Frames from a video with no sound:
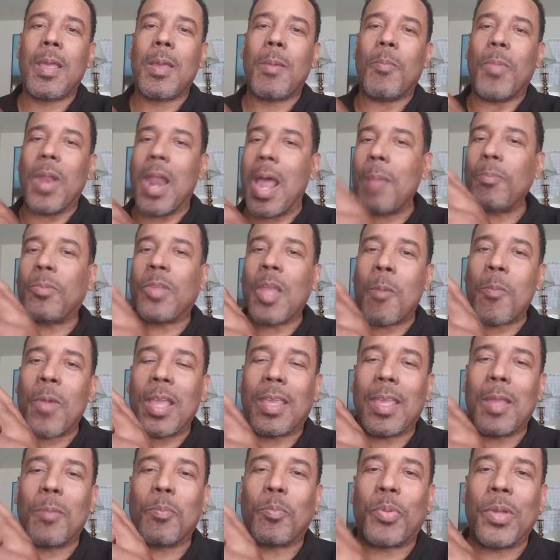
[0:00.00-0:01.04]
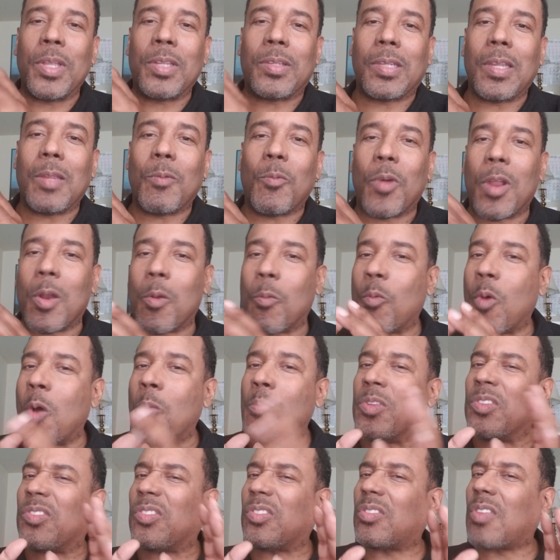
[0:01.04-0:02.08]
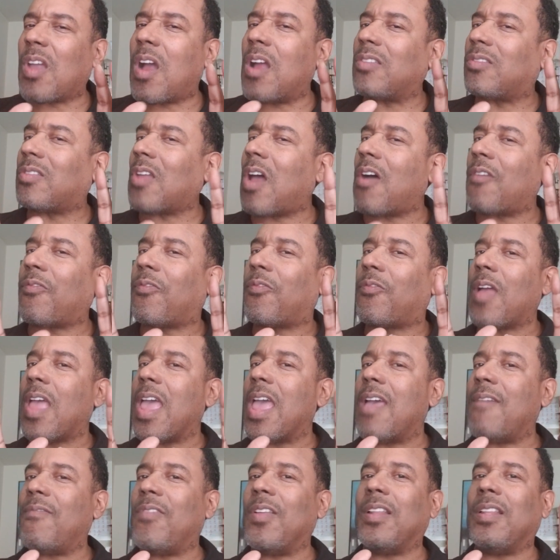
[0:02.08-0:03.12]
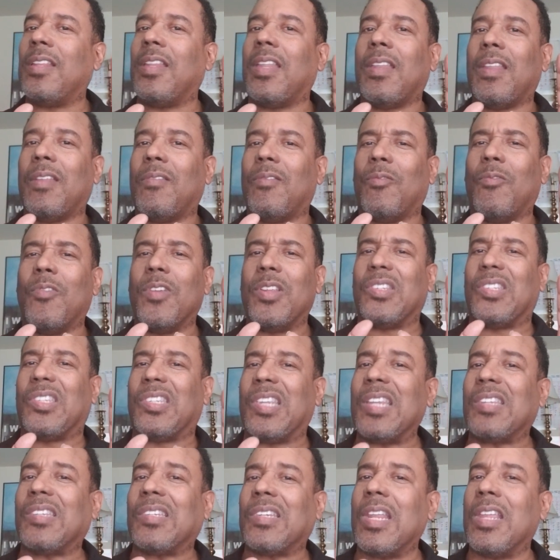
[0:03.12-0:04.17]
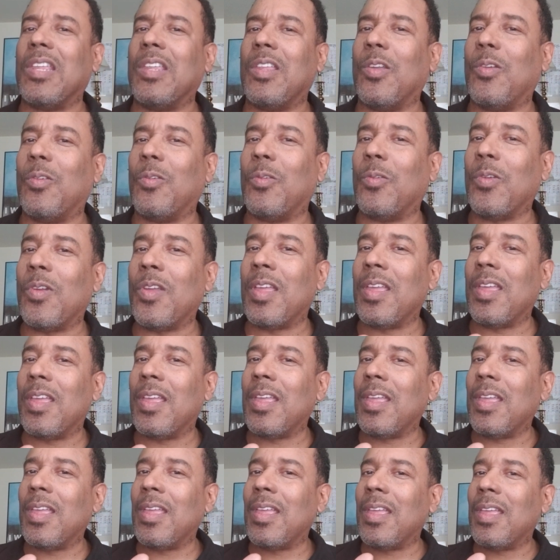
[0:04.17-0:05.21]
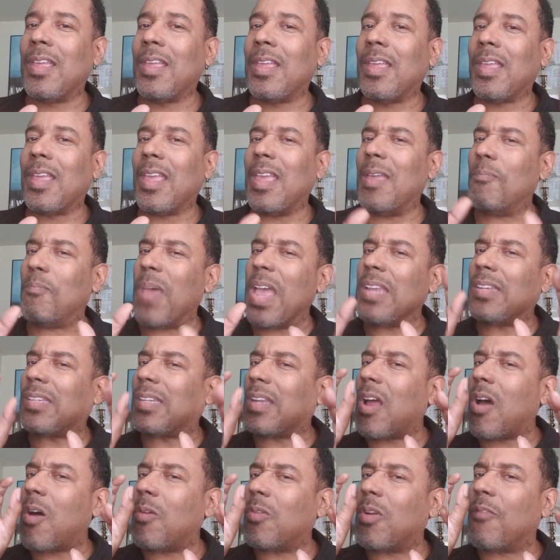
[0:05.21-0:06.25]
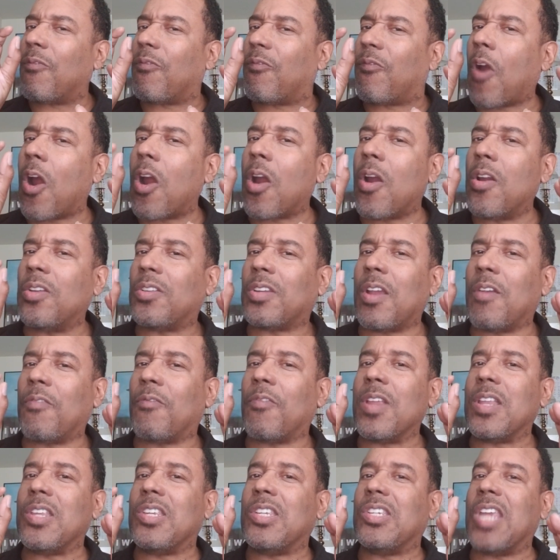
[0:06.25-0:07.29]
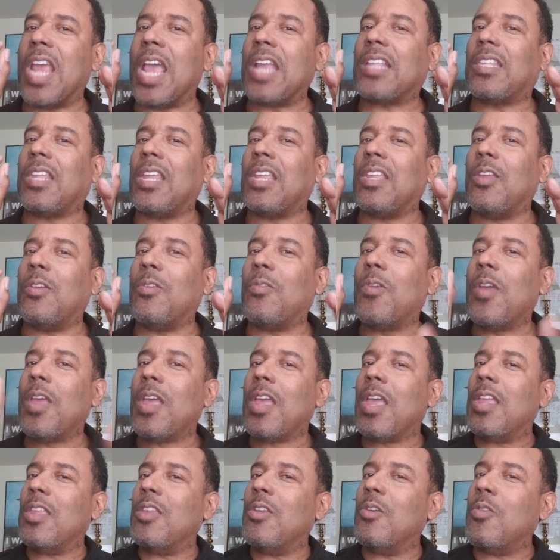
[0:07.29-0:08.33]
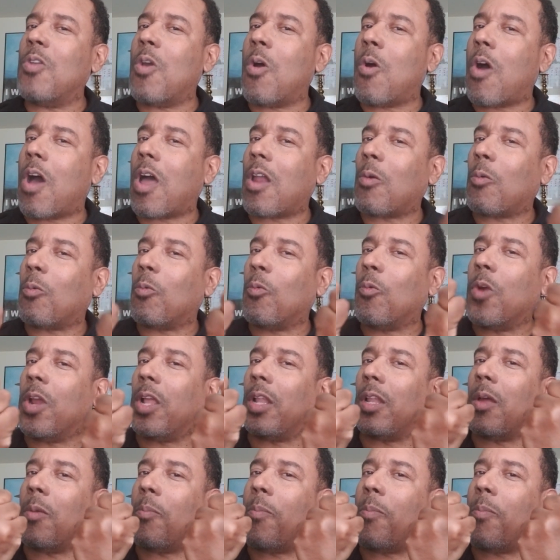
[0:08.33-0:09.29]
But I'm talking about getting pussy when a woman starts off having resisting you and basically on the verge of rejecting you, and you know how to reel her